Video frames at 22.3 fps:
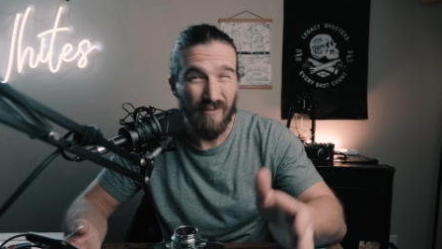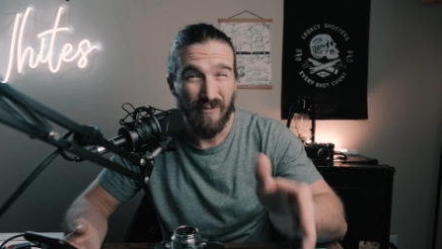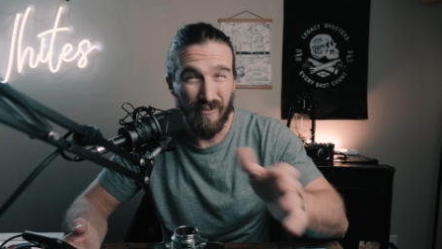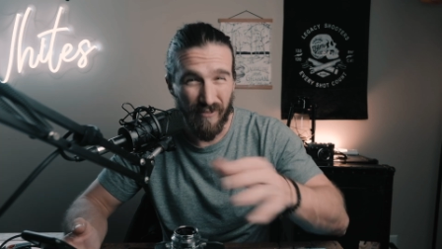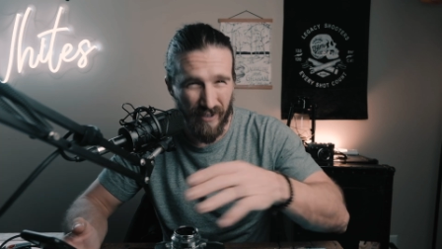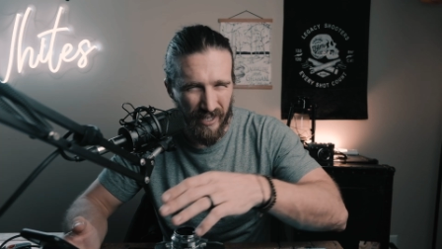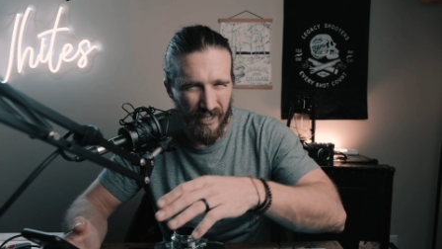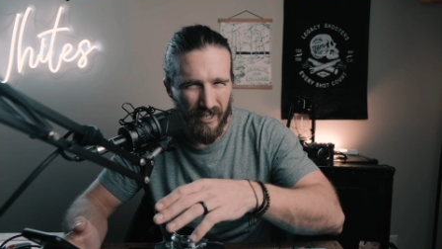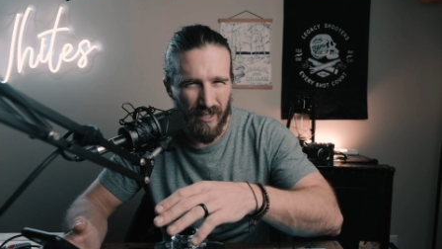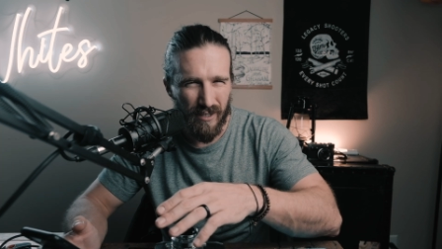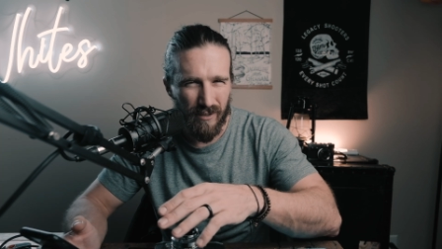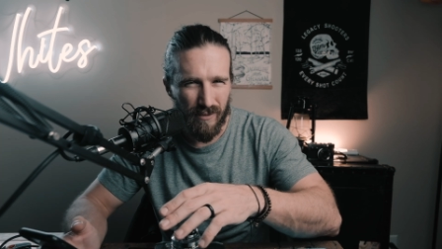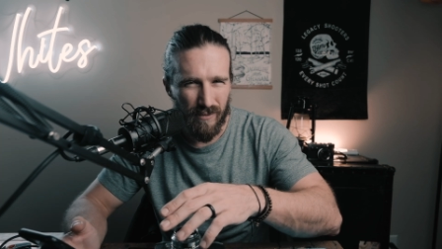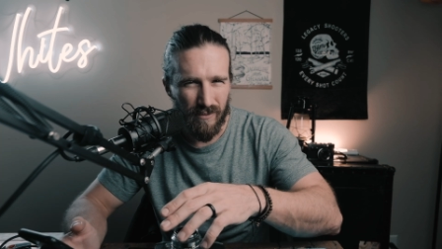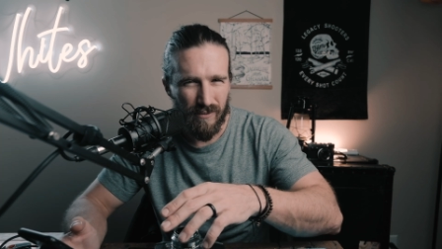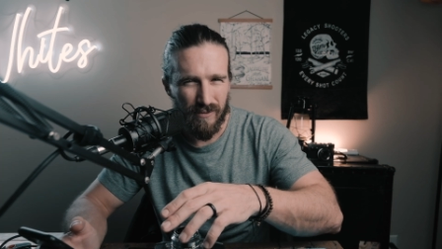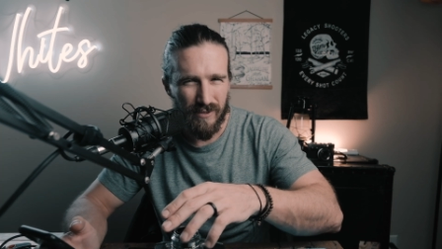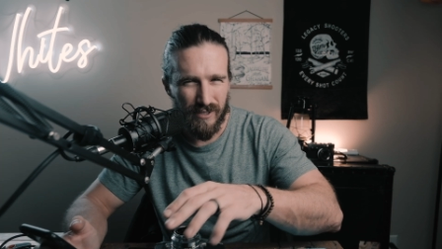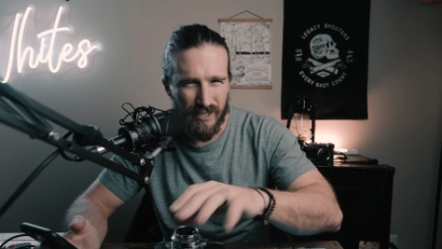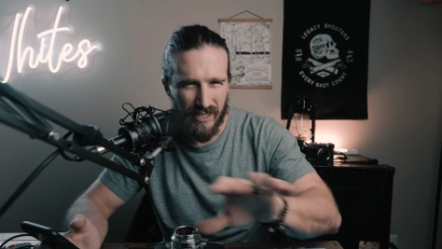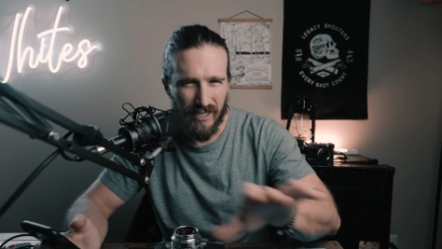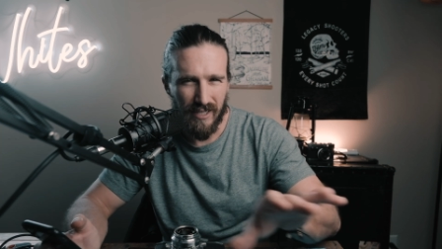video
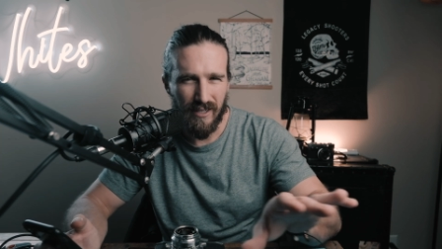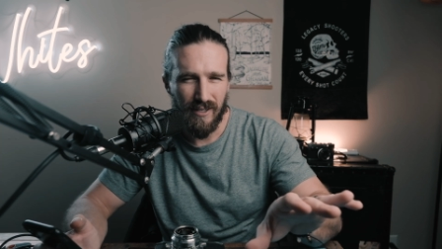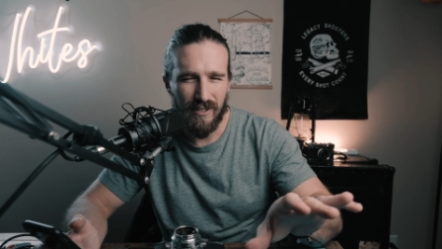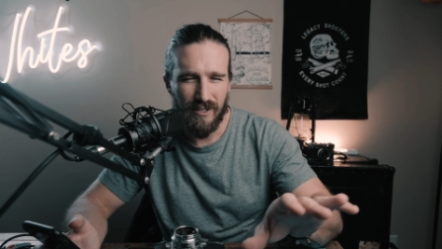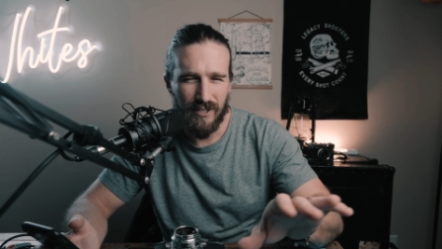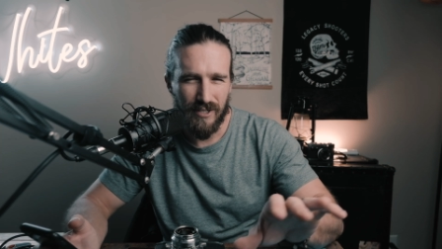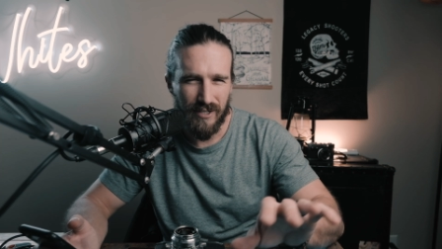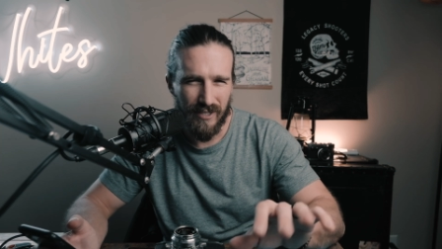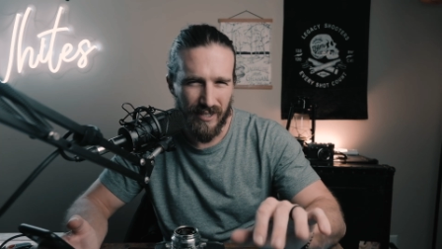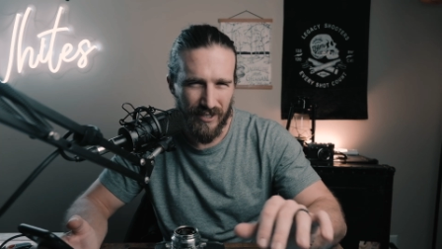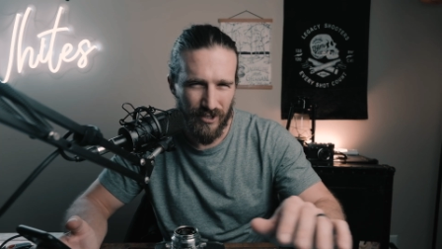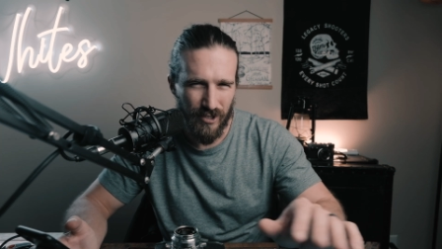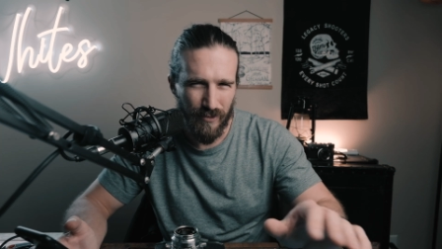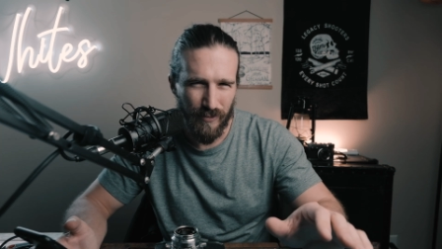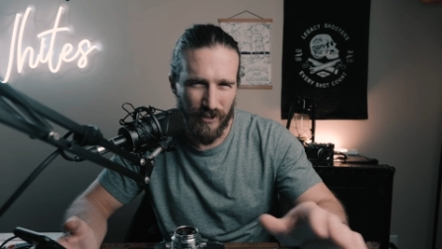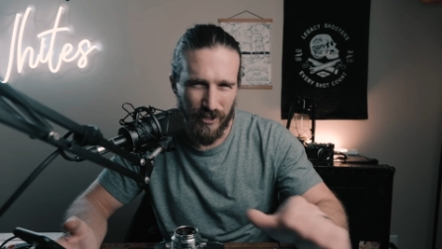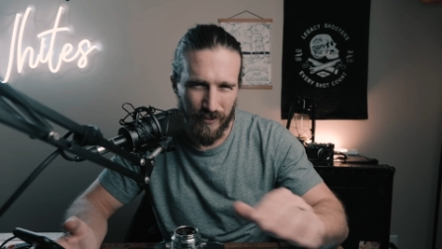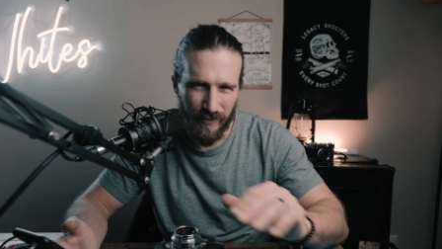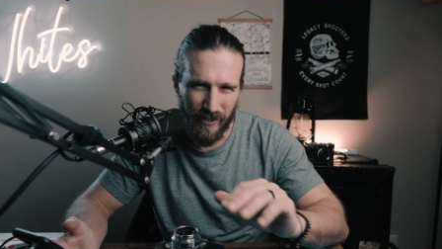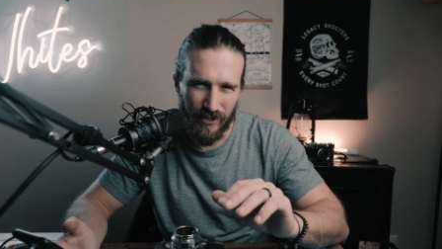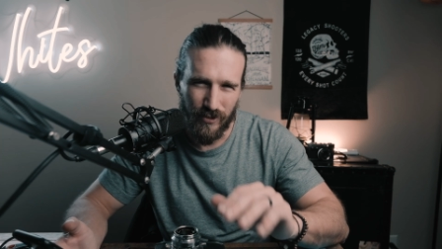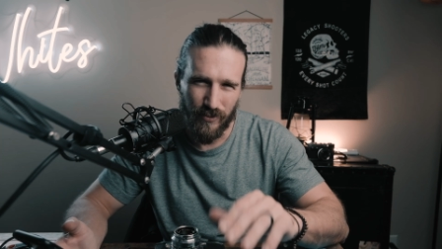challenge, not so
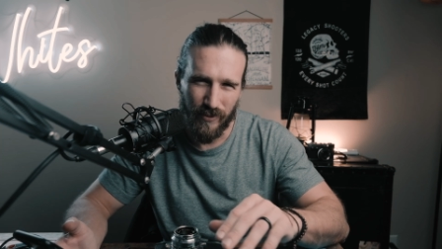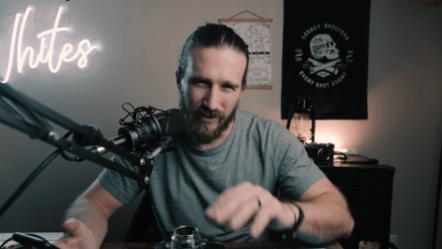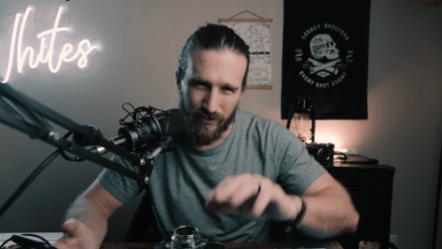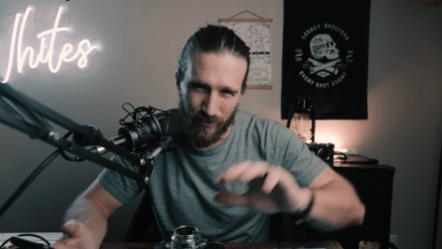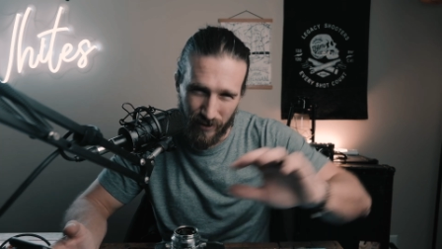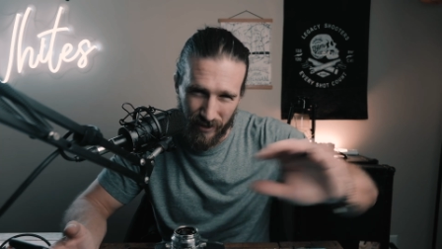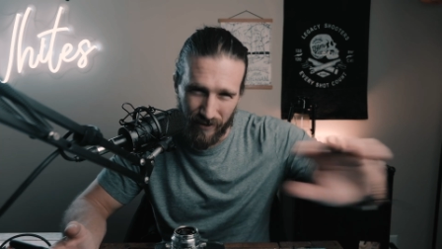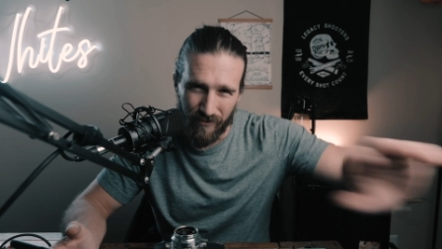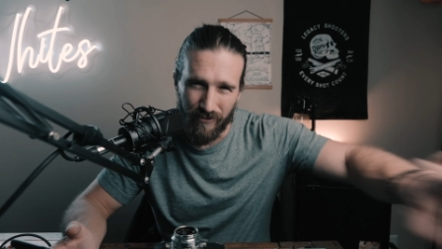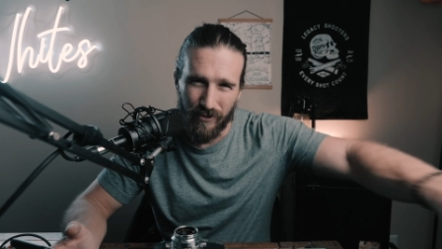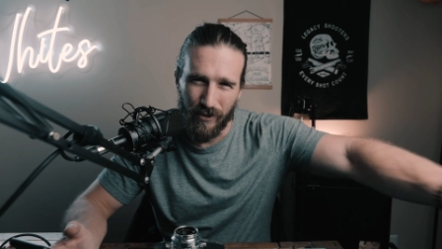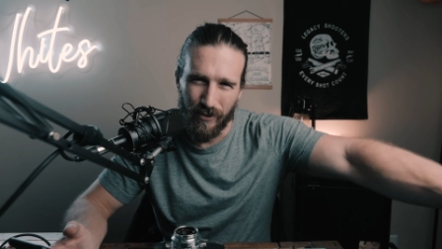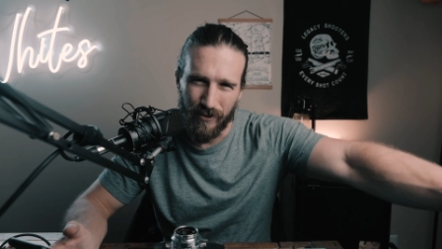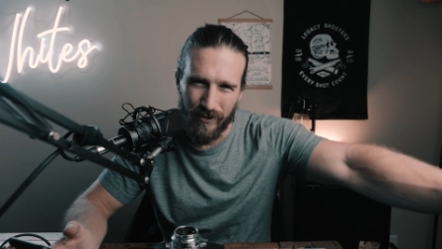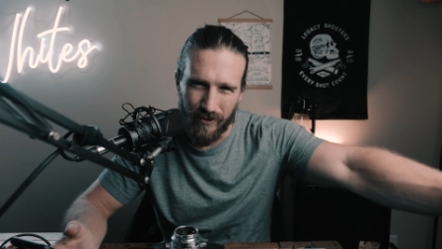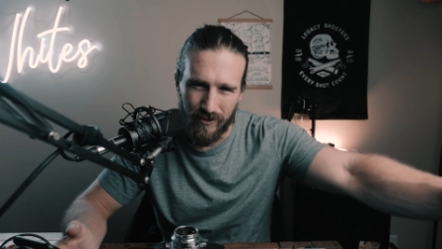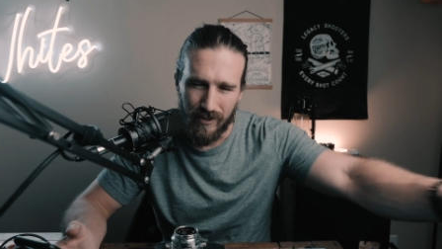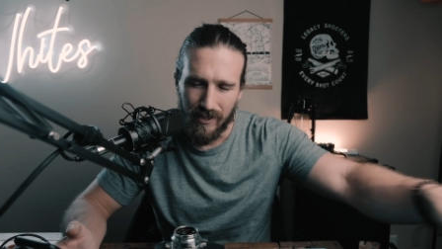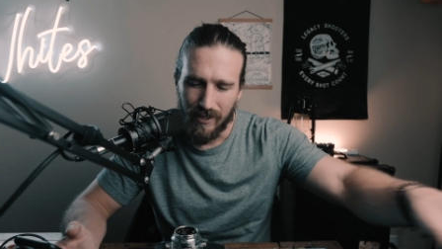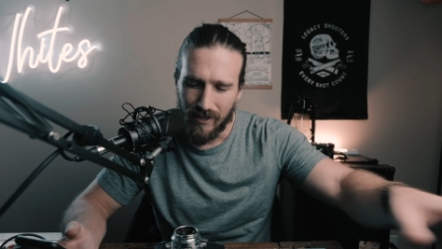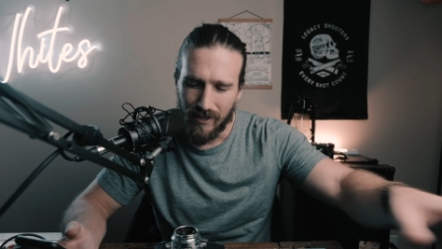much my 2020 photo,